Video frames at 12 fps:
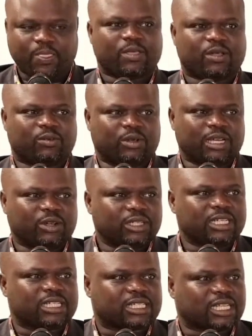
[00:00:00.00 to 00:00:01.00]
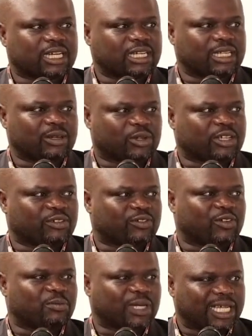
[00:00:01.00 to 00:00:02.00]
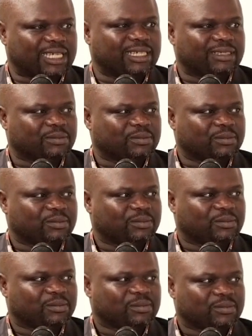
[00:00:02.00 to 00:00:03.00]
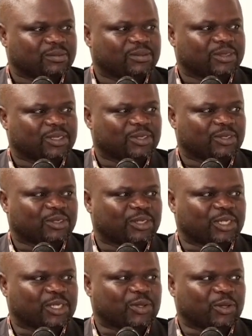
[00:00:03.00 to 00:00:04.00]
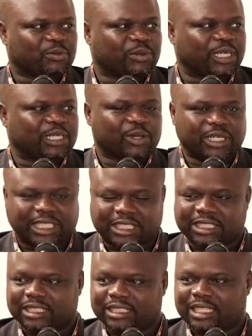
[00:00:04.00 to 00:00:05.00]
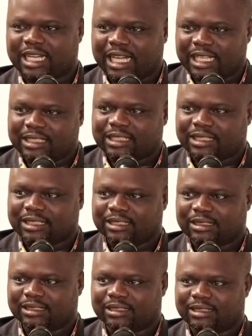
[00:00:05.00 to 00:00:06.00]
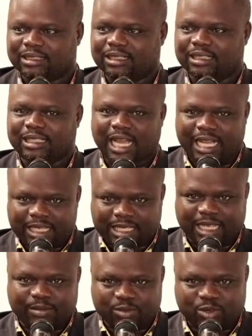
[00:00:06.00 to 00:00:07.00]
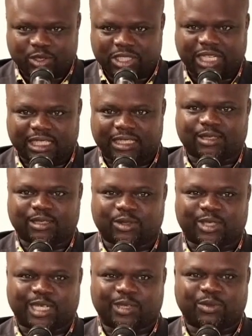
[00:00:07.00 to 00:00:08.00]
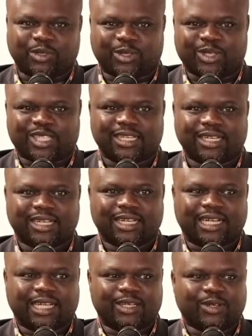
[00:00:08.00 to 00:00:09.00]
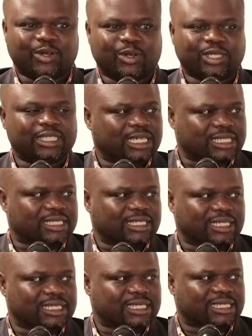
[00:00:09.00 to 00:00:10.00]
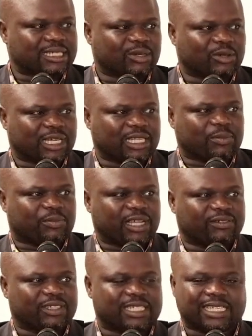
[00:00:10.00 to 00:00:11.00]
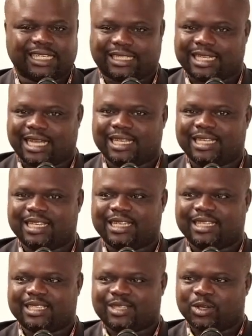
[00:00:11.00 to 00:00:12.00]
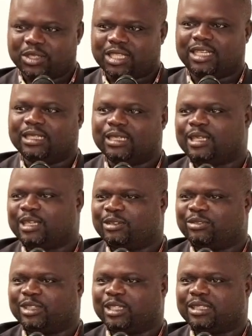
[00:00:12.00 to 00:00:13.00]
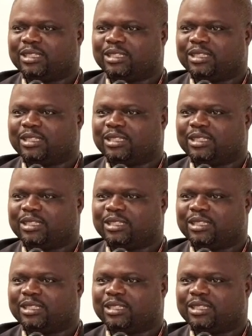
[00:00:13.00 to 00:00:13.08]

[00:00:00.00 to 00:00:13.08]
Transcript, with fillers: We are not necessarily looking for money. It could be donation in kind in the items which are included, because I know industries, or rather private sector, is not keen in giving